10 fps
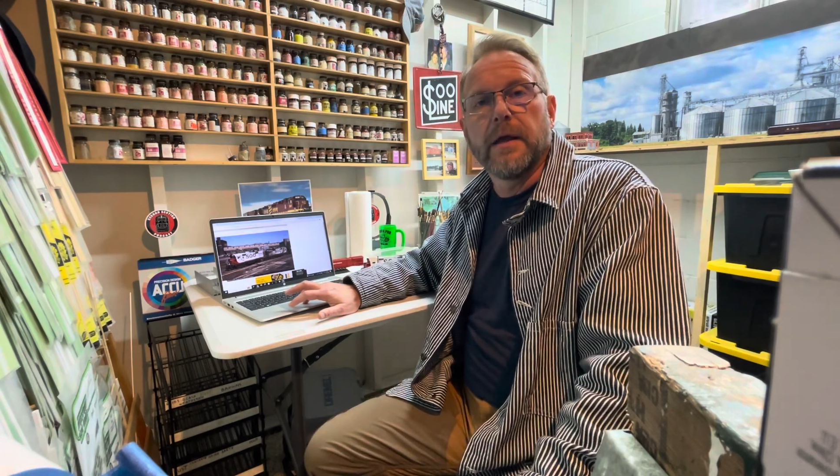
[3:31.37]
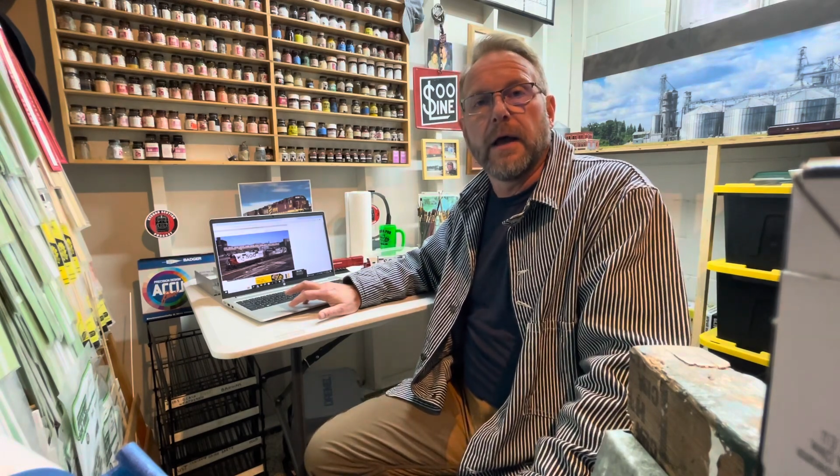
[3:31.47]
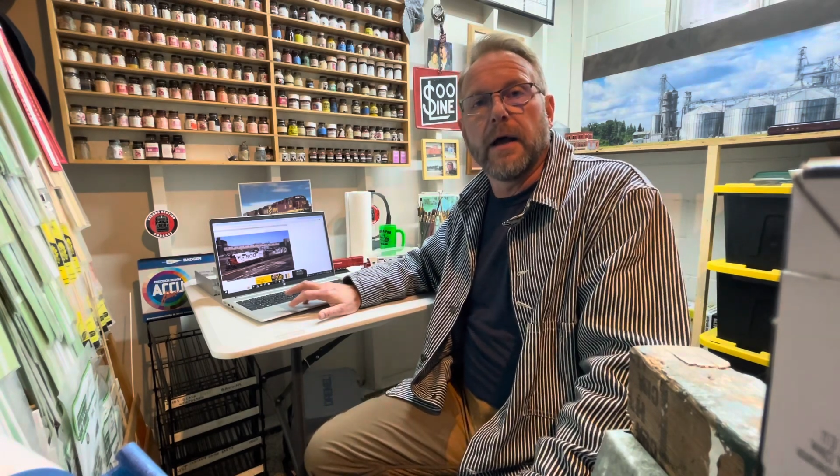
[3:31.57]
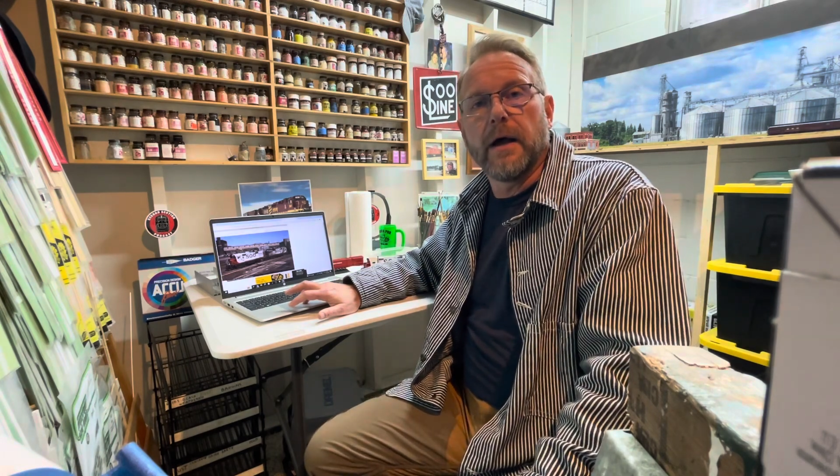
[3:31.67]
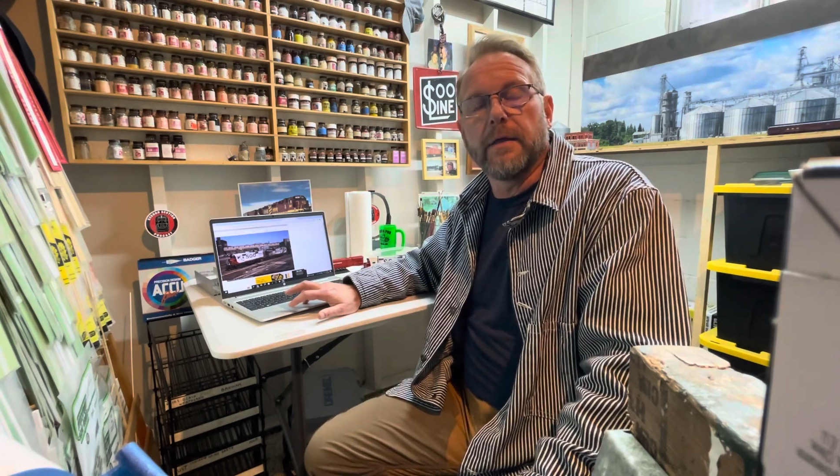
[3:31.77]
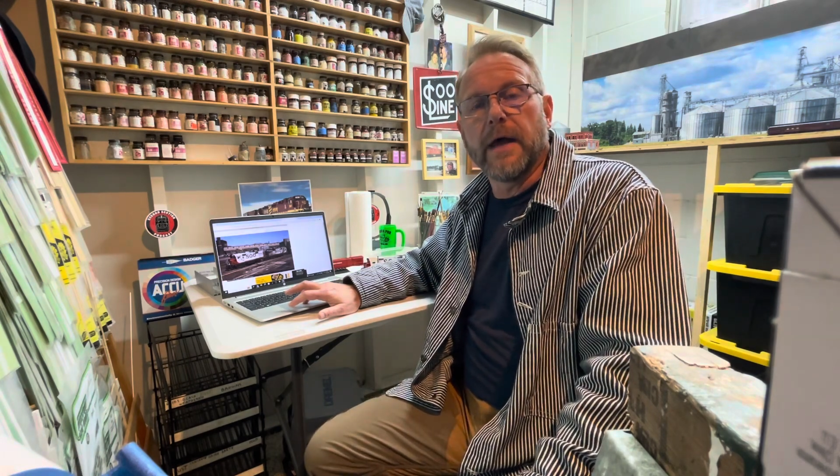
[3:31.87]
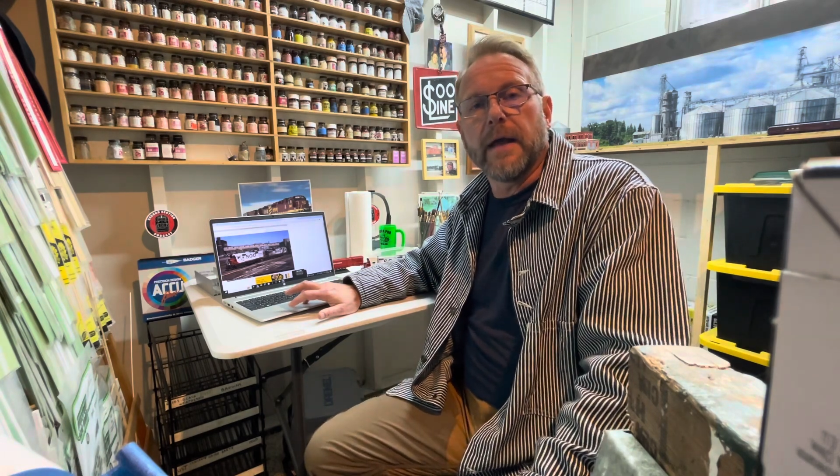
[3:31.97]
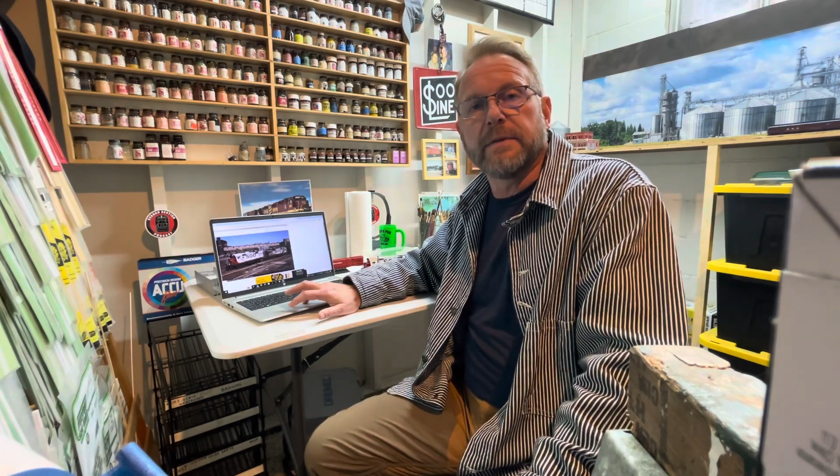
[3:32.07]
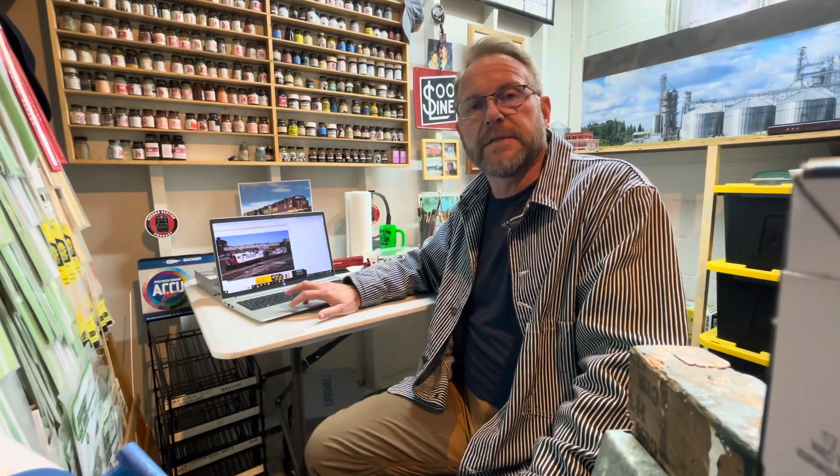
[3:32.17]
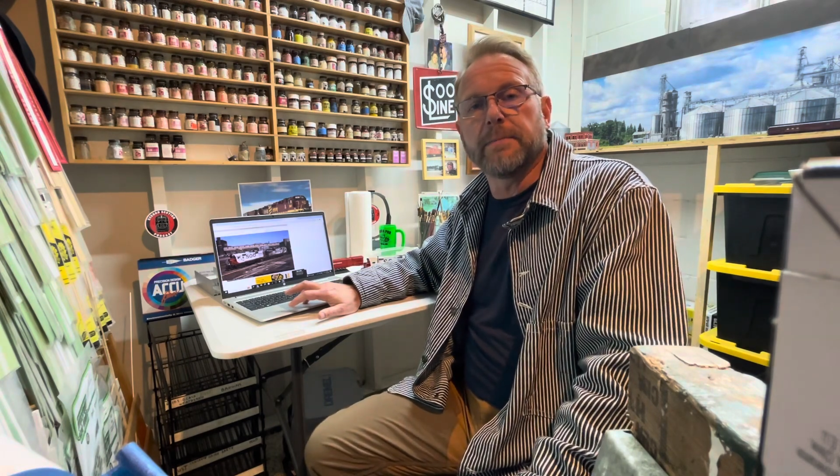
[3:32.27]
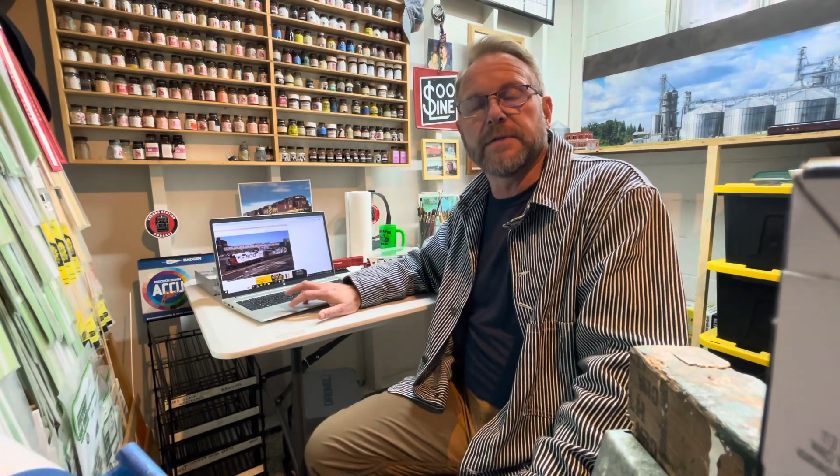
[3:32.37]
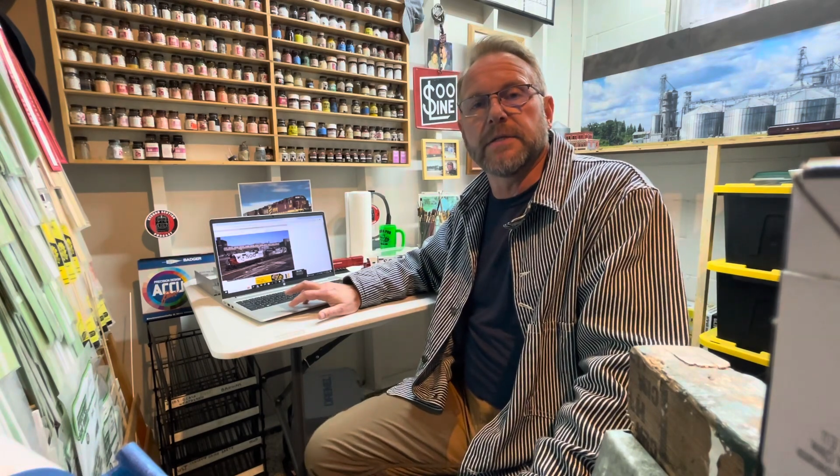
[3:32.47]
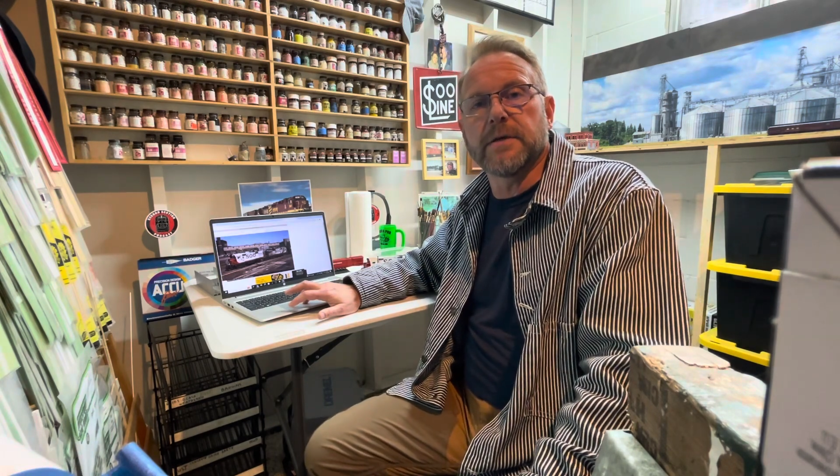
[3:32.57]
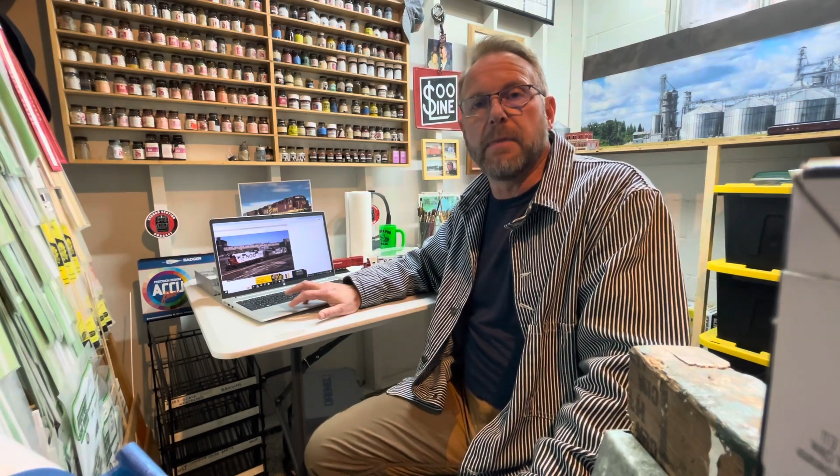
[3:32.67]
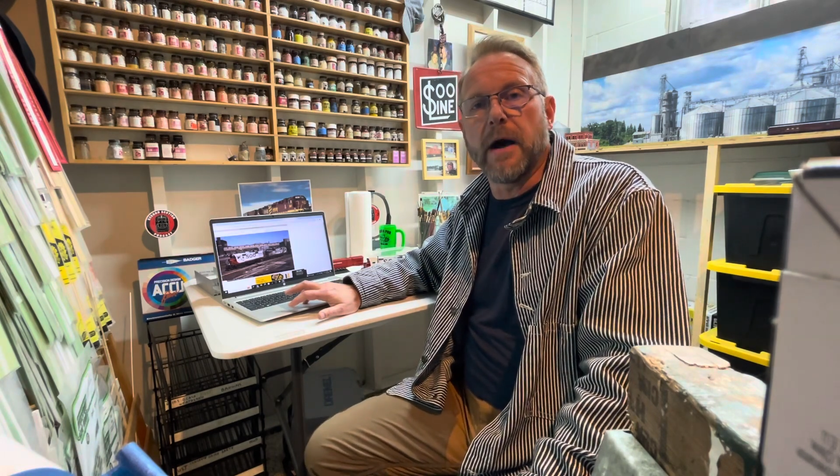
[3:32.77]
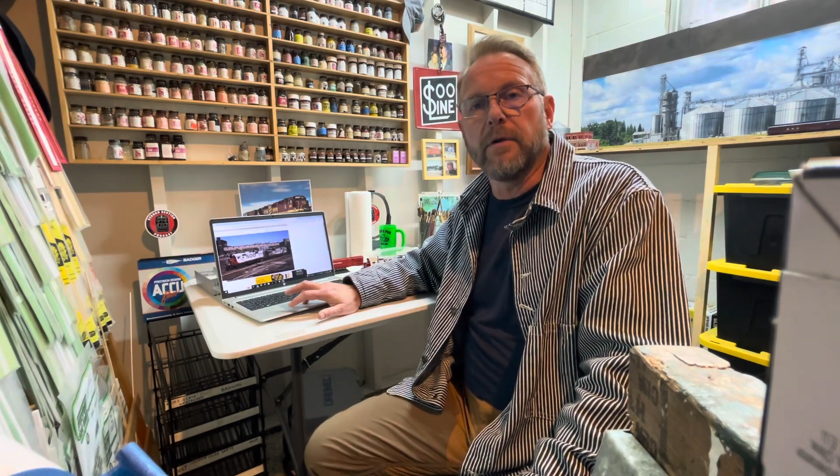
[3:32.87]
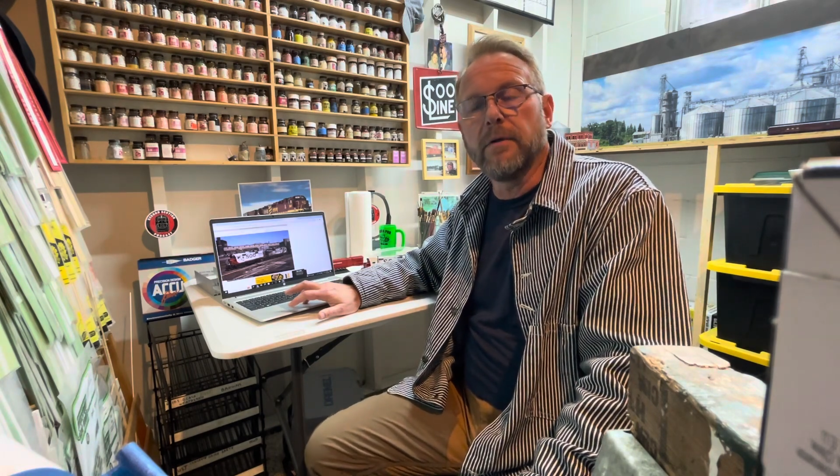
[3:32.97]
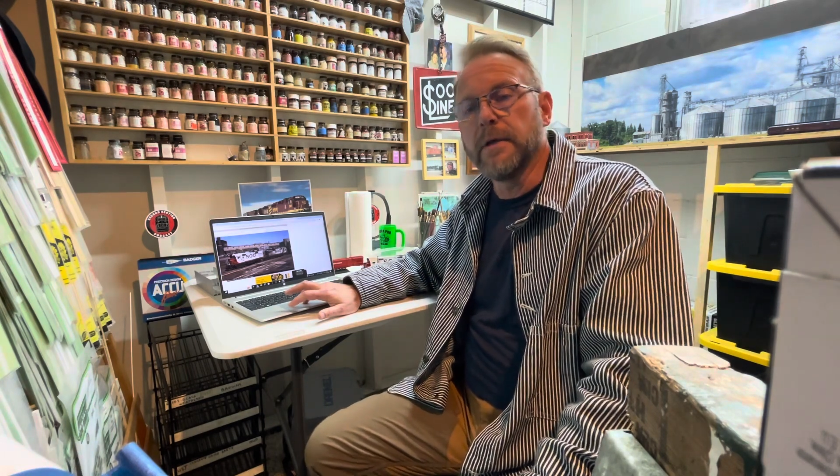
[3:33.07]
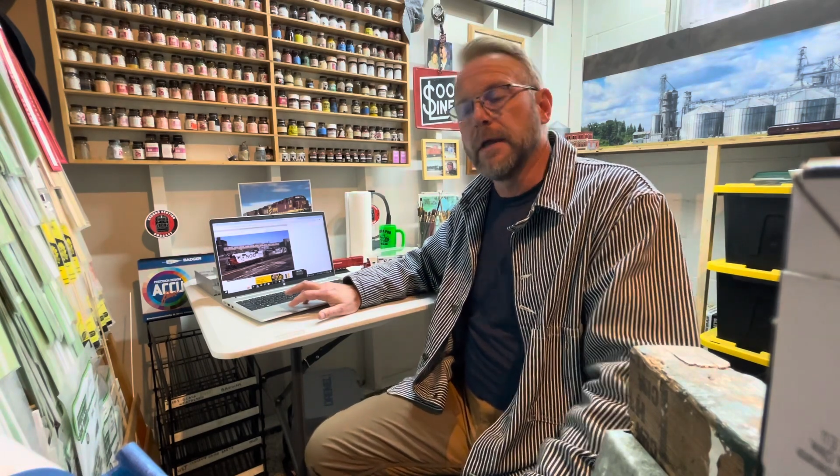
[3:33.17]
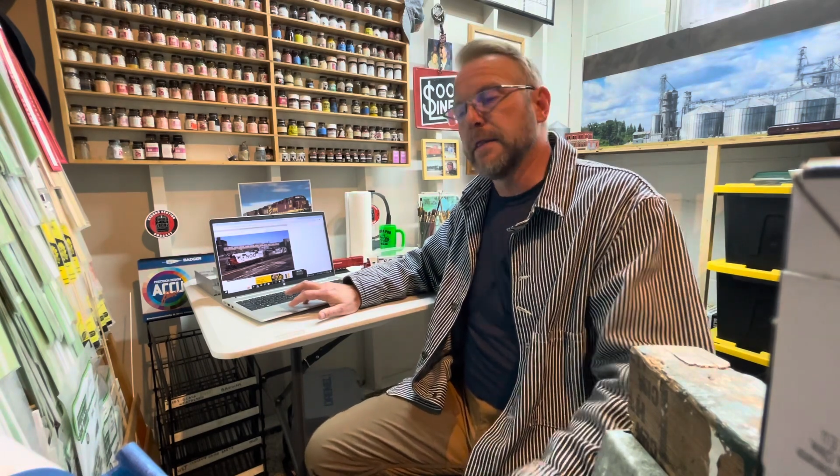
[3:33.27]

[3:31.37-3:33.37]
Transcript: that I'm attempting to model